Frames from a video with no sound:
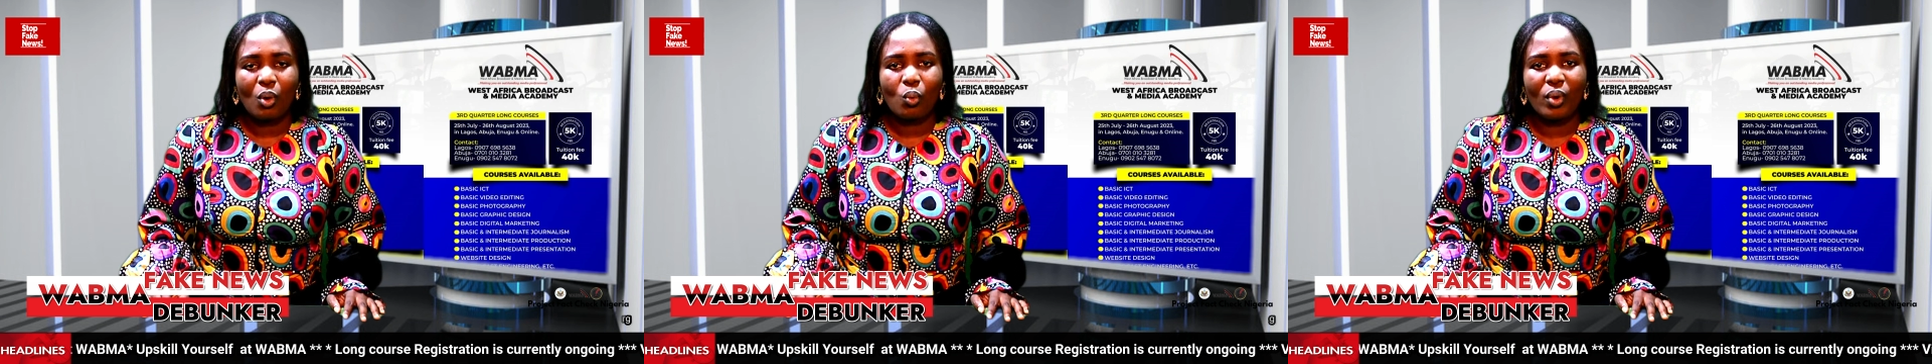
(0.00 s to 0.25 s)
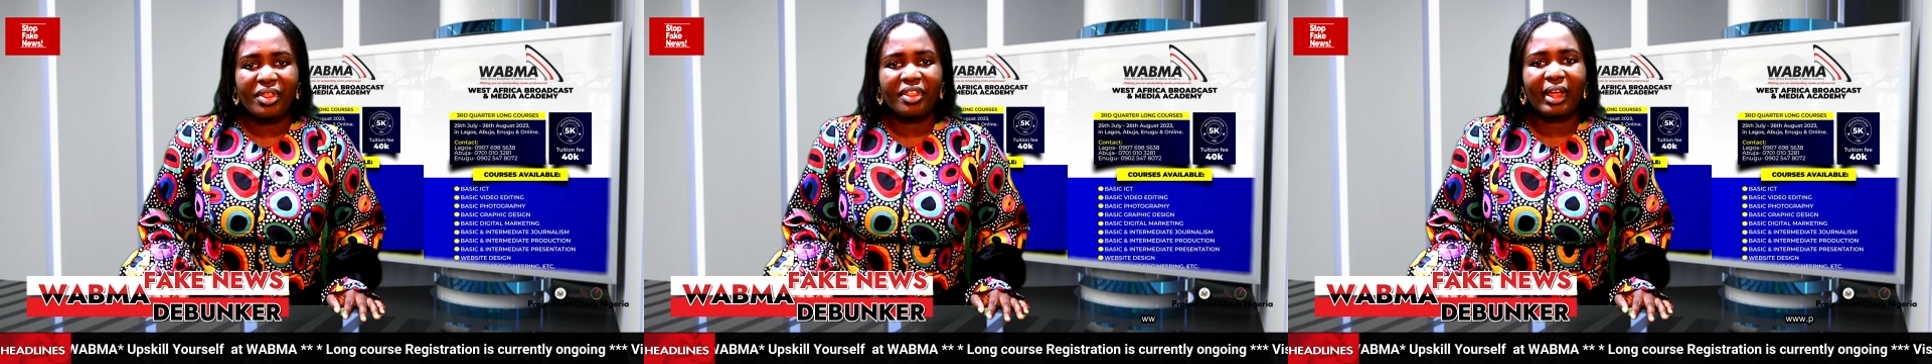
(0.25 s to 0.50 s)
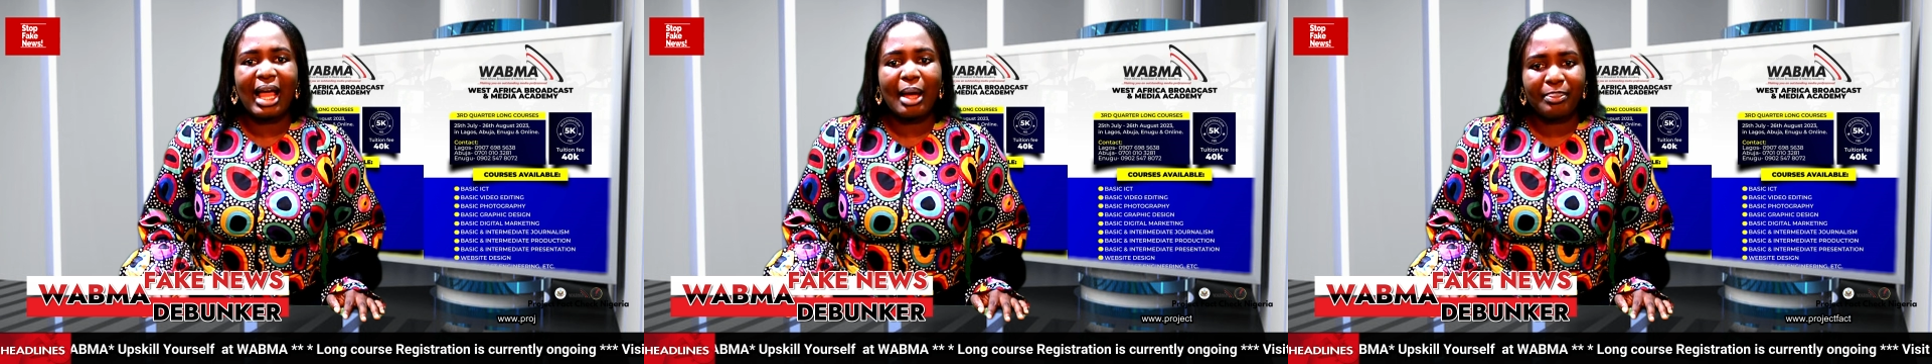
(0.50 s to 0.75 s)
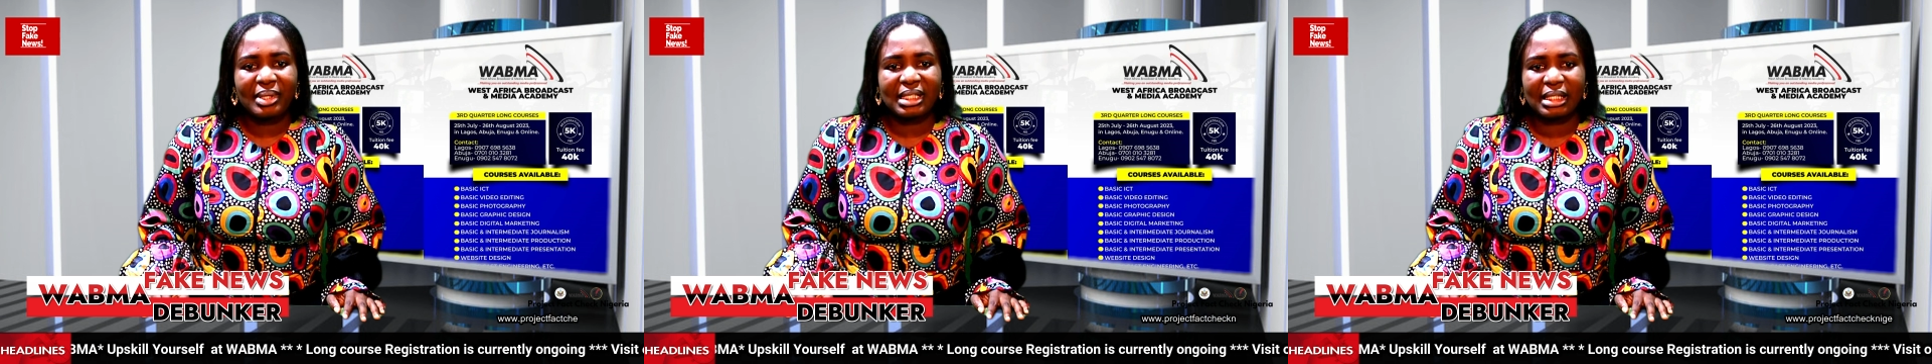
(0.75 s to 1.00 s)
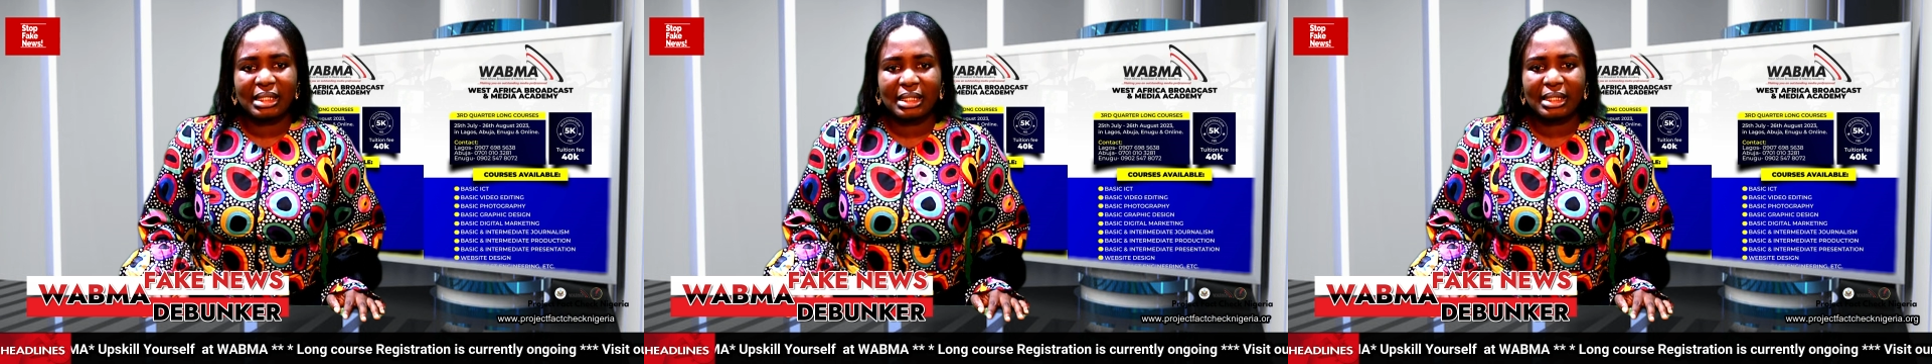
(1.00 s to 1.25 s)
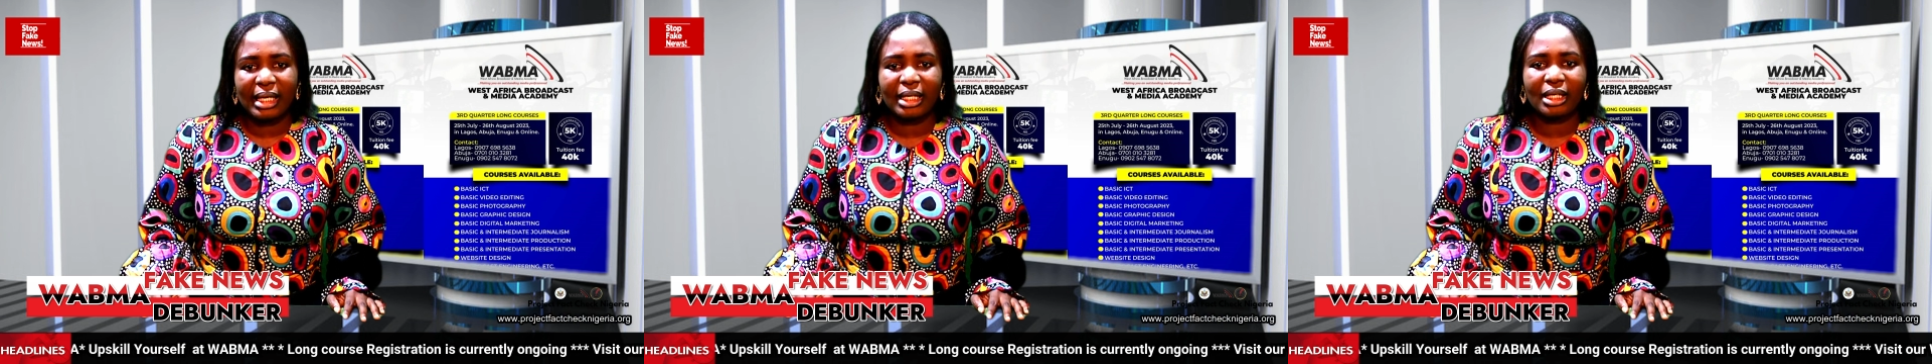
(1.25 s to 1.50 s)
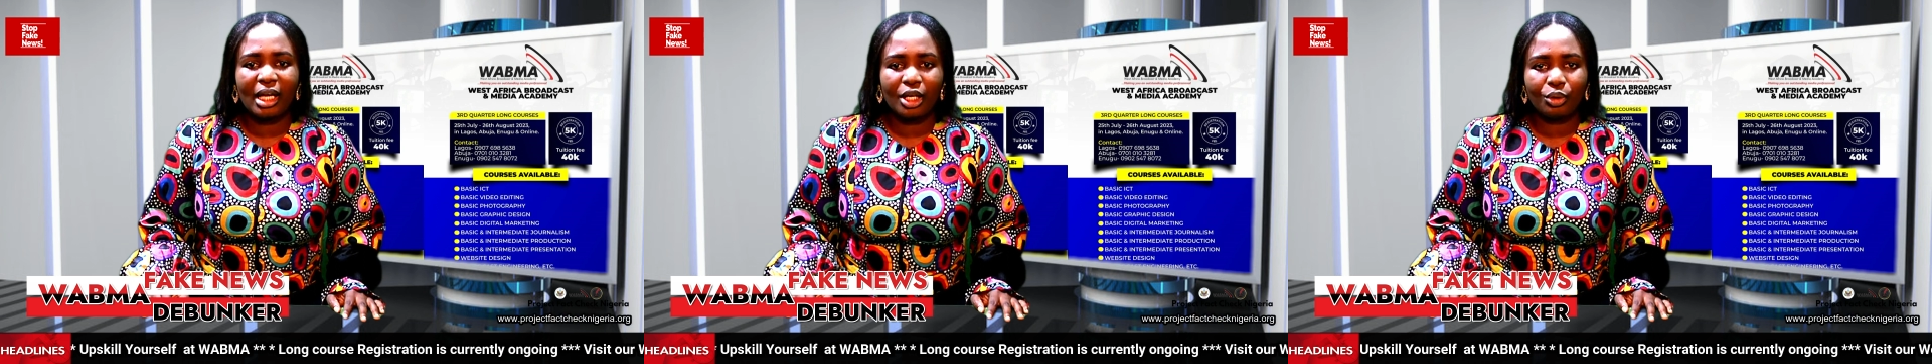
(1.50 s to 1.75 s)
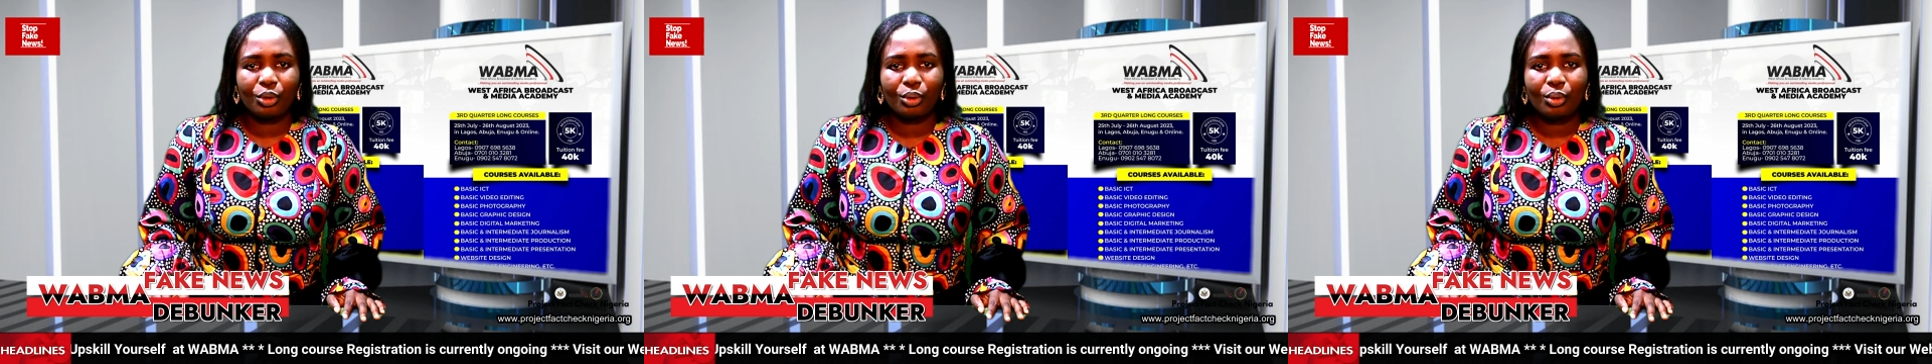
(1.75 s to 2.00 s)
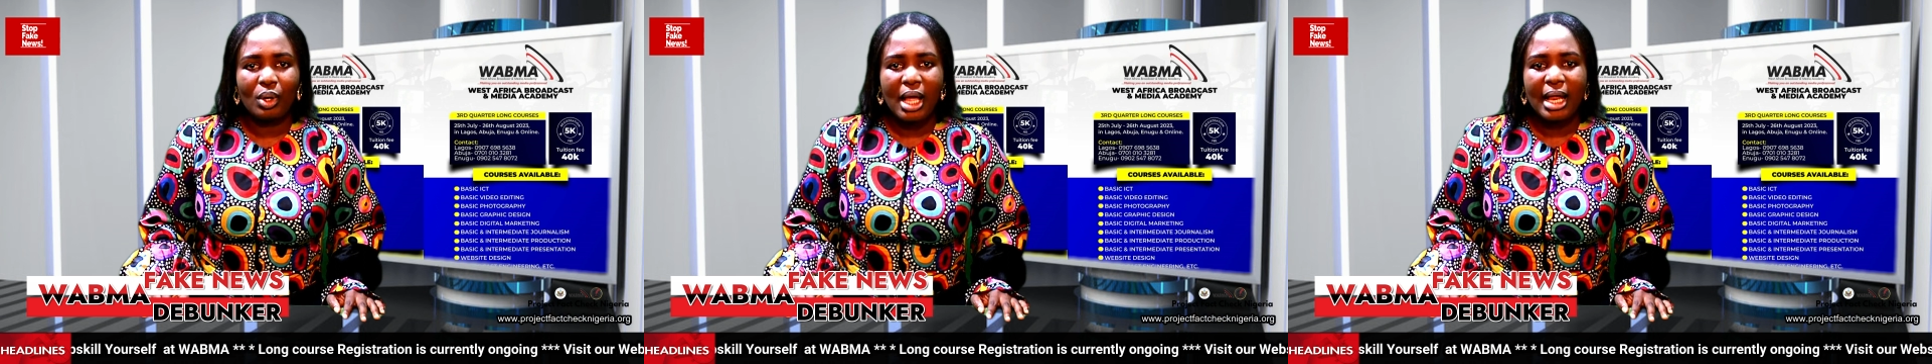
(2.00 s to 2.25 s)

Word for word: with campuses in Enugu,